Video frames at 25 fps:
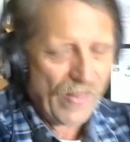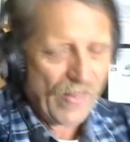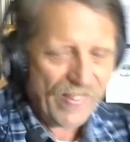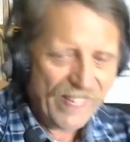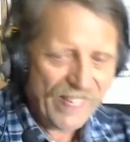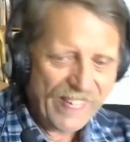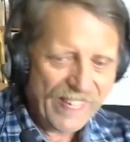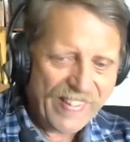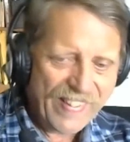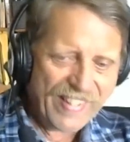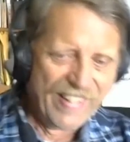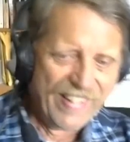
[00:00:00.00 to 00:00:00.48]

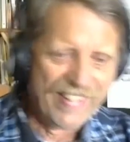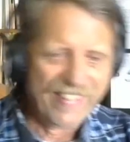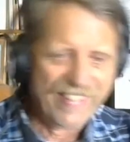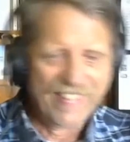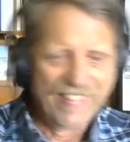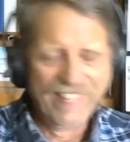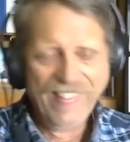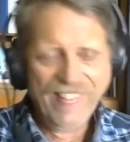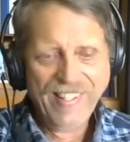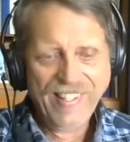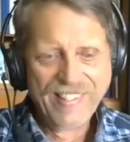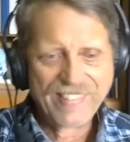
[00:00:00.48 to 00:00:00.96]
Yeah.
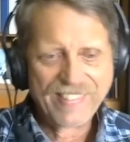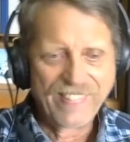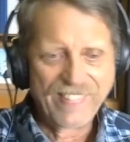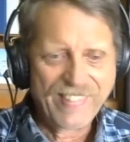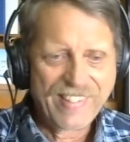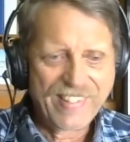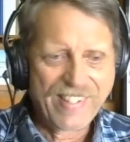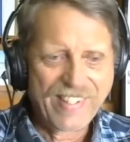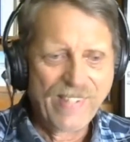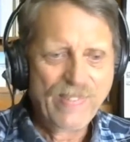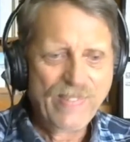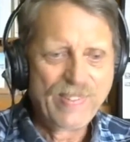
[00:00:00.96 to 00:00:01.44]
So he
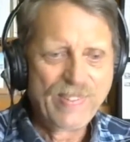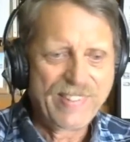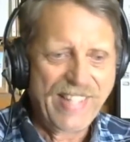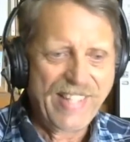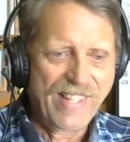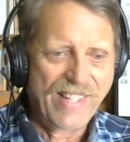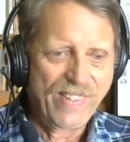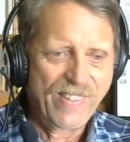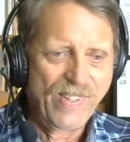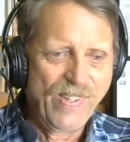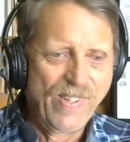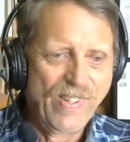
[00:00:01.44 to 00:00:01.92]
goes down
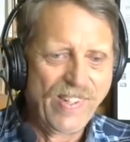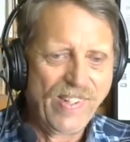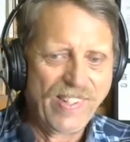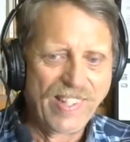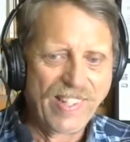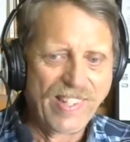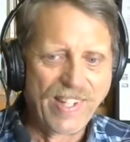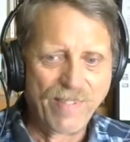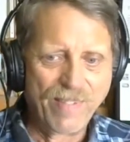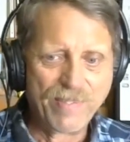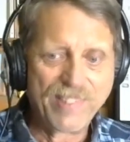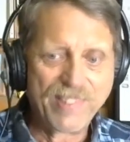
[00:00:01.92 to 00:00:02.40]
the hall, and
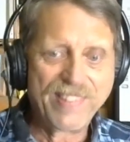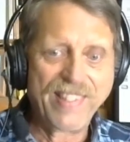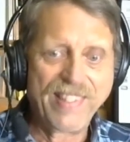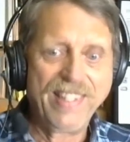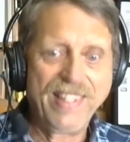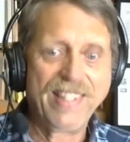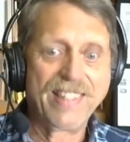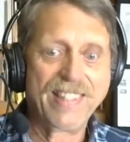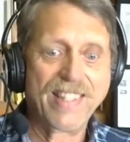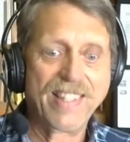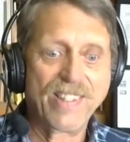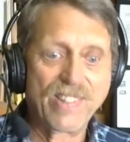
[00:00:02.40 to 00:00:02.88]
I'm sitting
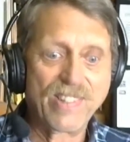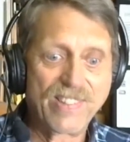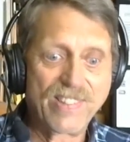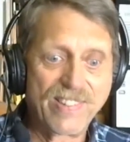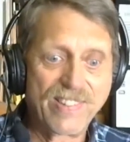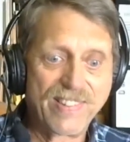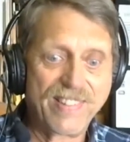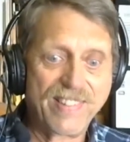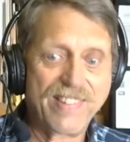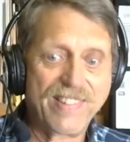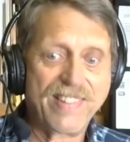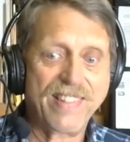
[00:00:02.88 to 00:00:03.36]
there
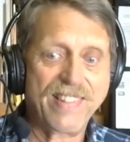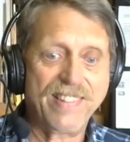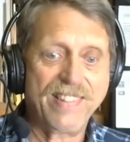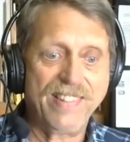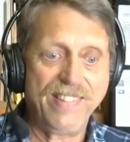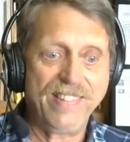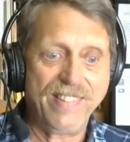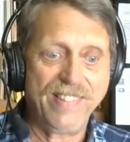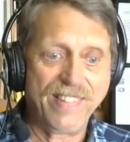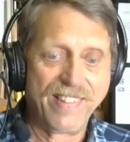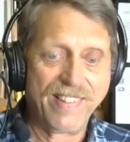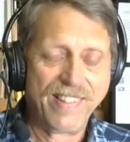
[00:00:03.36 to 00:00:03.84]

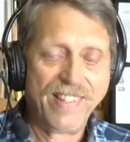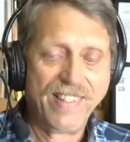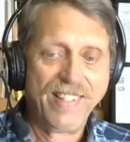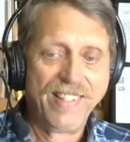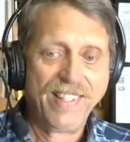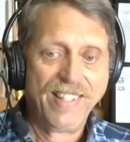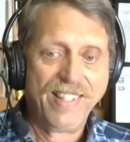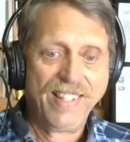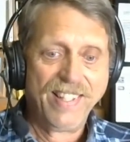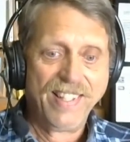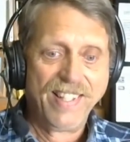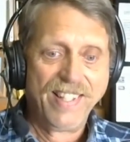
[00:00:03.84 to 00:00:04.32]
stunned.
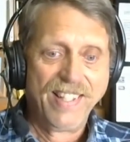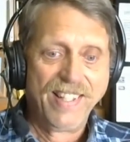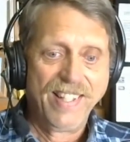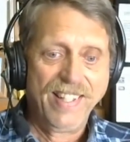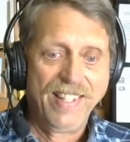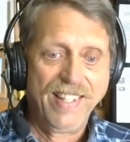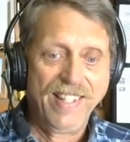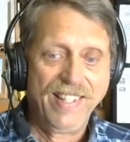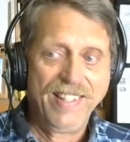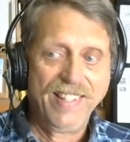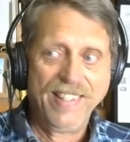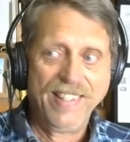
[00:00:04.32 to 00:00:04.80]
And